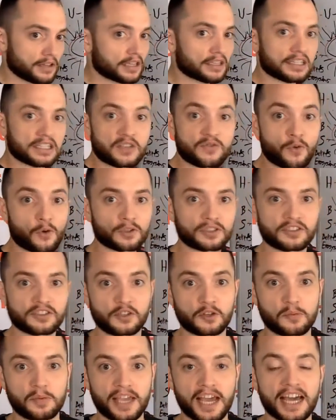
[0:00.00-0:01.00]
because a lot of these
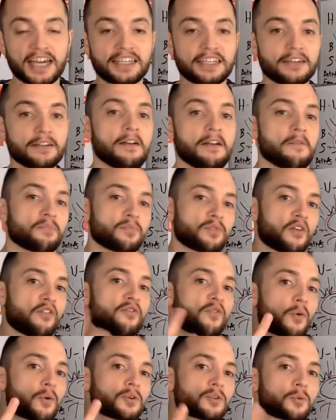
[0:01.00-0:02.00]
forces that are behind it.
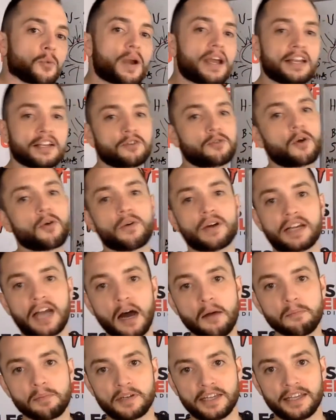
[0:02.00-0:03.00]
The 4th way to
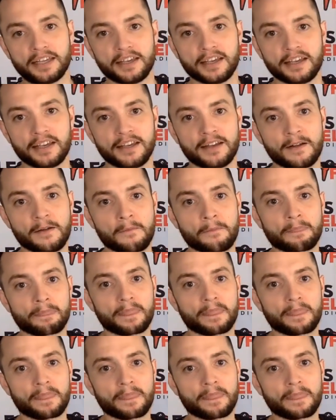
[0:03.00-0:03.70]
grow a company